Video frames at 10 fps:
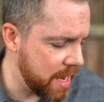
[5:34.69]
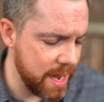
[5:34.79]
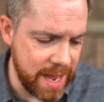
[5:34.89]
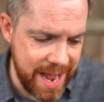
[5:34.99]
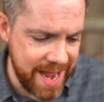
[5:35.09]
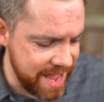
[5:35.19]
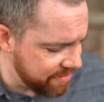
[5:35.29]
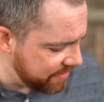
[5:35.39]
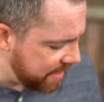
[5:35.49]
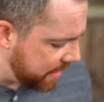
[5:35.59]
I
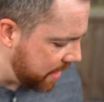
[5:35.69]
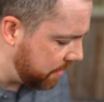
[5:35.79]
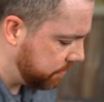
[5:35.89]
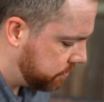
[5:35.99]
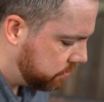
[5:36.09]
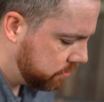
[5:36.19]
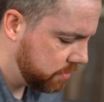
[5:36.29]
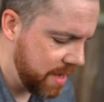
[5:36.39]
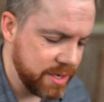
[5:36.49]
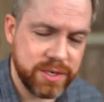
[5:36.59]
have a,
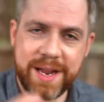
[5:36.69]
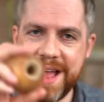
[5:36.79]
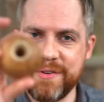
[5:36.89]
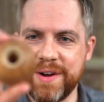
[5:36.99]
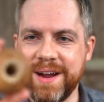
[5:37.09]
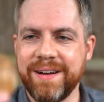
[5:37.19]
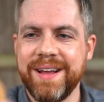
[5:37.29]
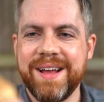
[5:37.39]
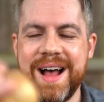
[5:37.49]
actually I have it right here.